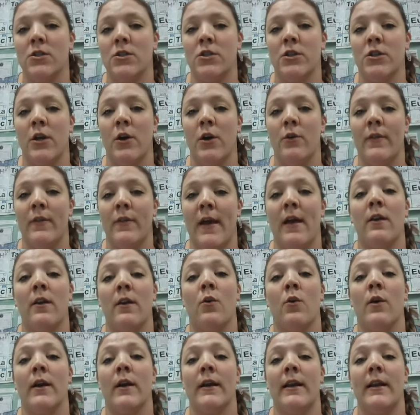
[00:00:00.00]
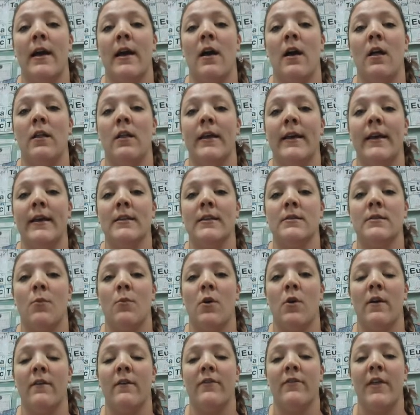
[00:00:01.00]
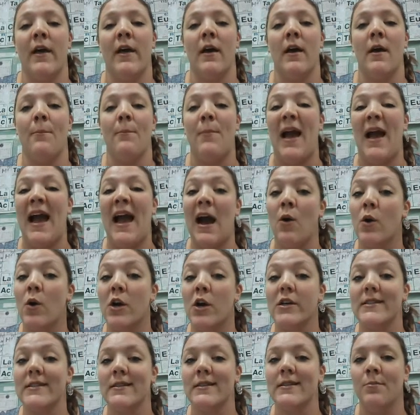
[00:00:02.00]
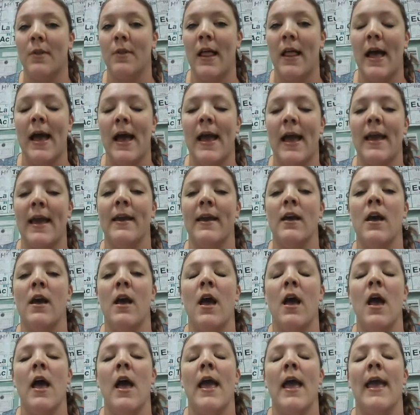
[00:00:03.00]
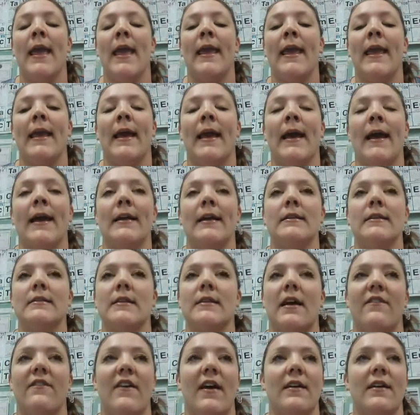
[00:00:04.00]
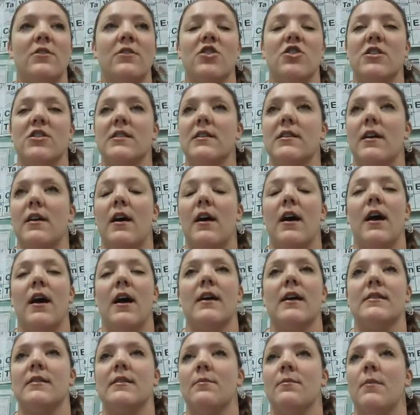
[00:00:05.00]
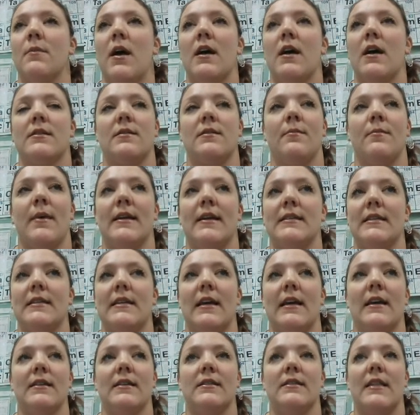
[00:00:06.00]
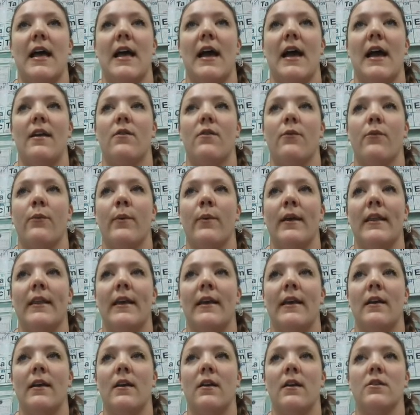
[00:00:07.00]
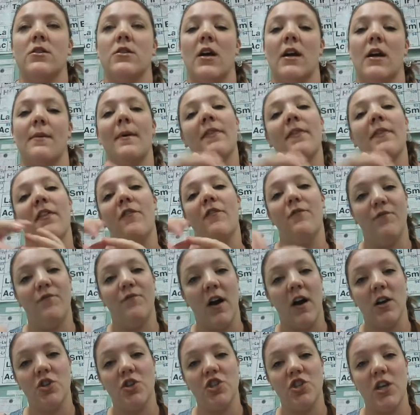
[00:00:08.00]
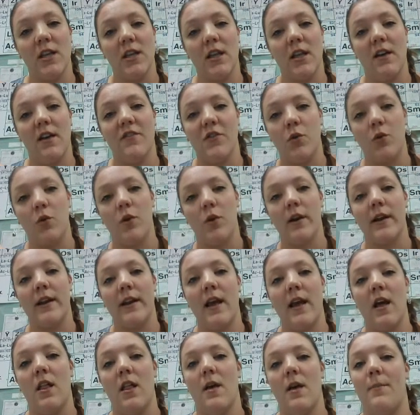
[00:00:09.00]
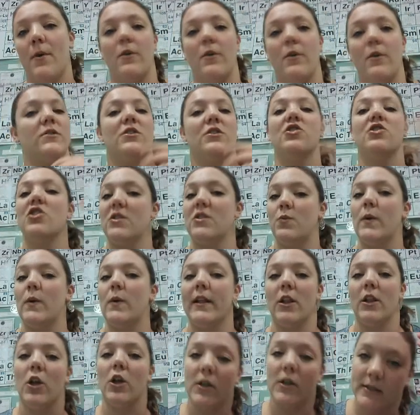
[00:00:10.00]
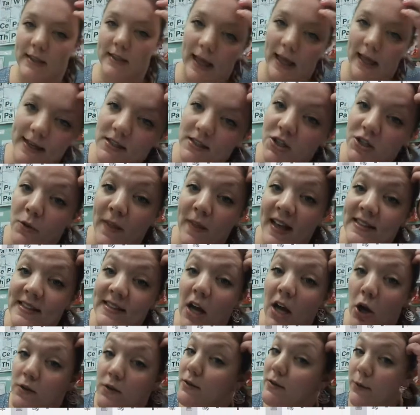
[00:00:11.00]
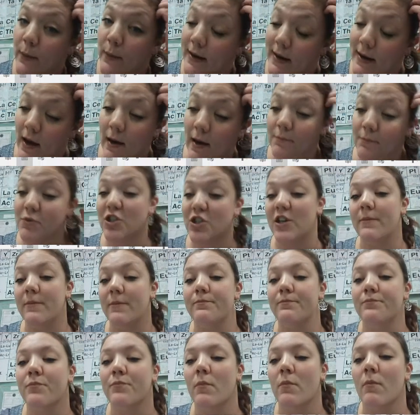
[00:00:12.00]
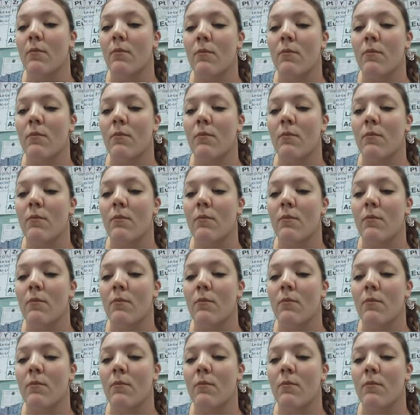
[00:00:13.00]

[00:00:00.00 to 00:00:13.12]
to show that an organelle is more of the power supply. And I've had just awesome ideas that really talk about the function of an organelle opposed to just what it looks like. So that's also an option.